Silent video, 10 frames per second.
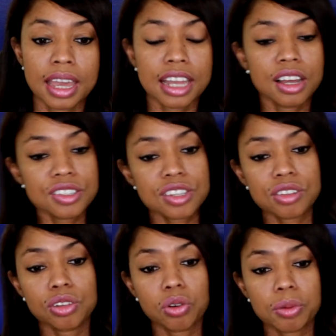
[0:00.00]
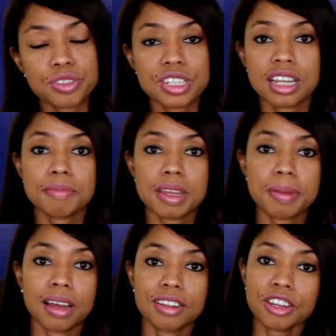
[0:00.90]
And also the Lord was telling me
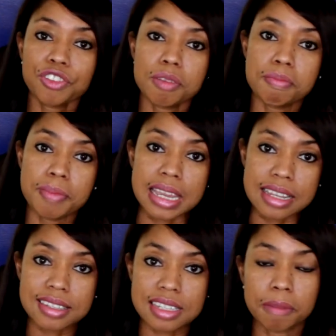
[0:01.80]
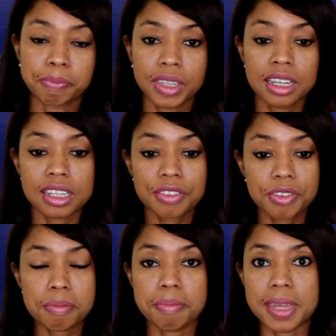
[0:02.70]
about different meats
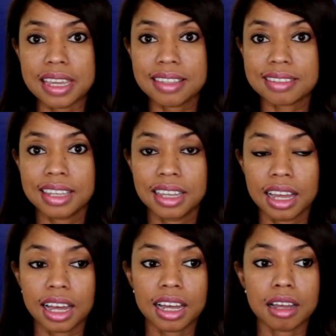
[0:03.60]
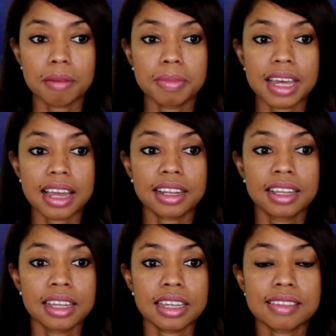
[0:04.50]
that
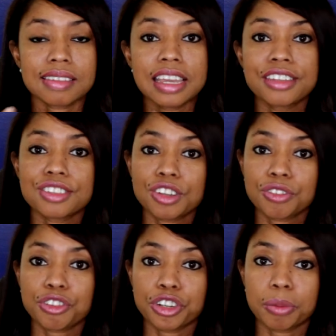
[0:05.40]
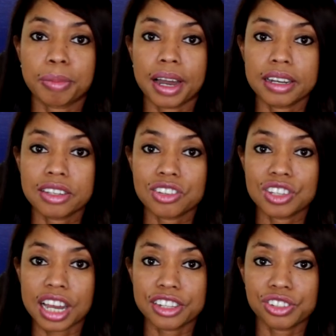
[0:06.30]
is easier for your body to
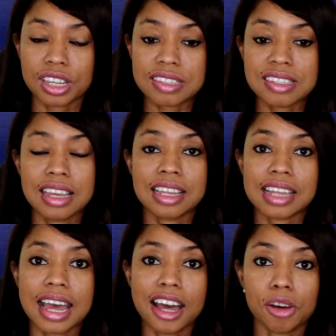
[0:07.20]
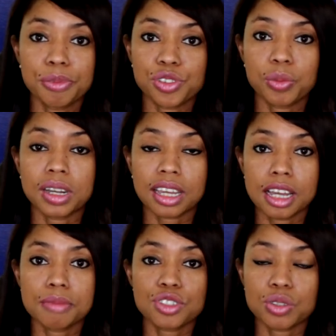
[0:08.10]
digest. That helps you when it
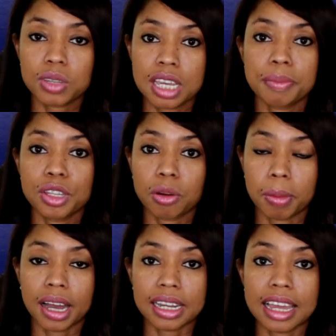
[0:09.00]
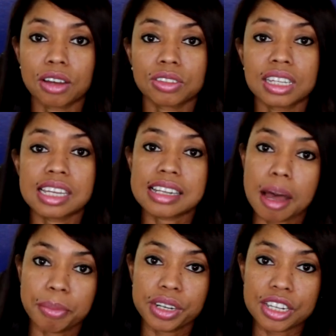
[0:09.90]
comes to keeping your body healthy and
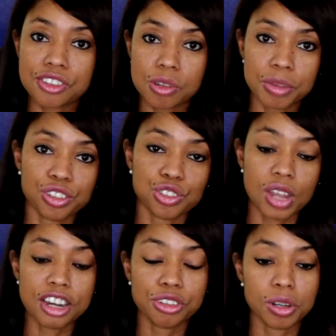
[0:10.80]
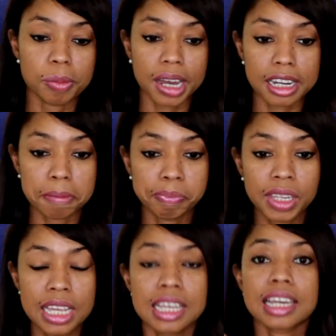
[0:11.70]
not putting too much strain on your body.
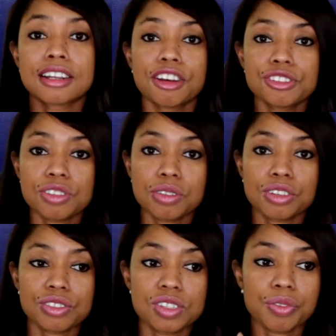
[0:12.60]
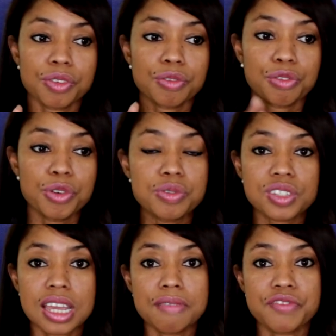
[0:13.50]
And also there's different
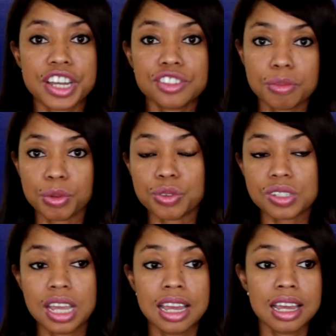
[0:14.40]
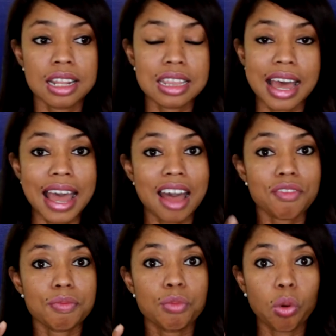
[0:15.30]
fruits and vegetables that
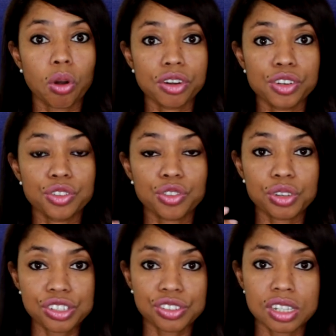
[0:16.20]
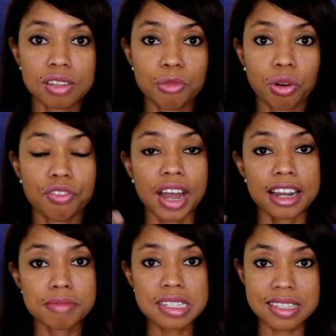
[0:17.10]
have more nutrition, more
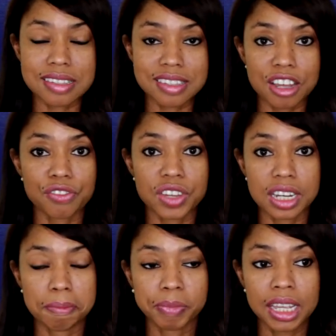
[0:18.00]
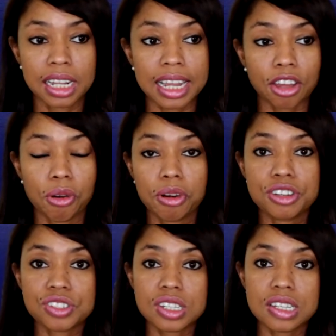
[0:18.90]
vitamins and stuff in it. Like
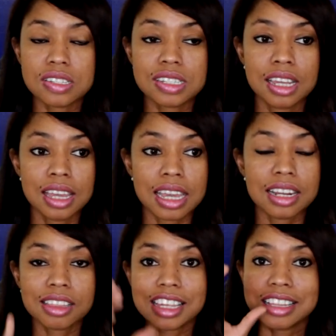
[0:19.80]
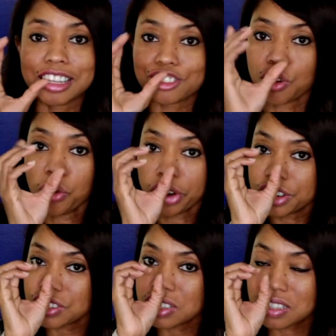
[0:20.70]
oranges, Anything that's
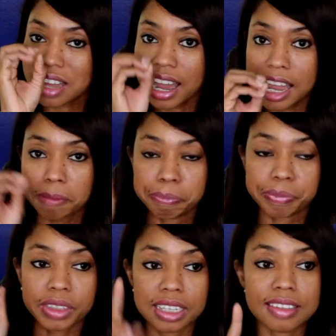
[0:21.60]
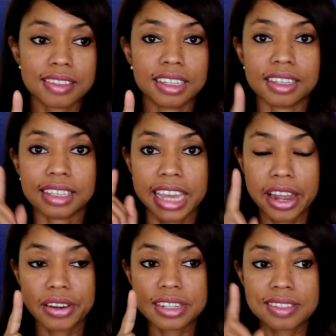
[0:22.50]
orange inside is good.
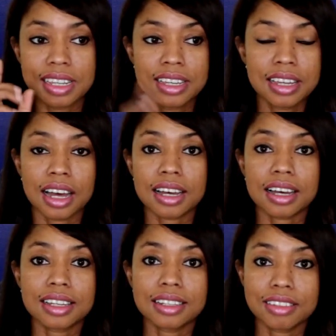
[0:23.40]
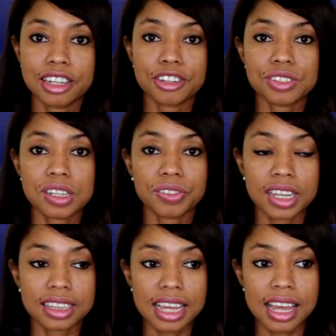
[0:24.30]
Carrots, you know, stuff
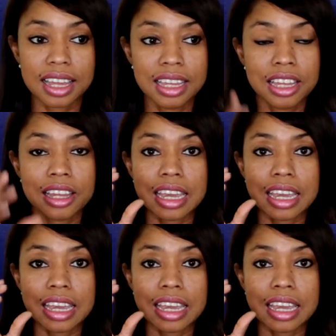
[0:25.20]
like that.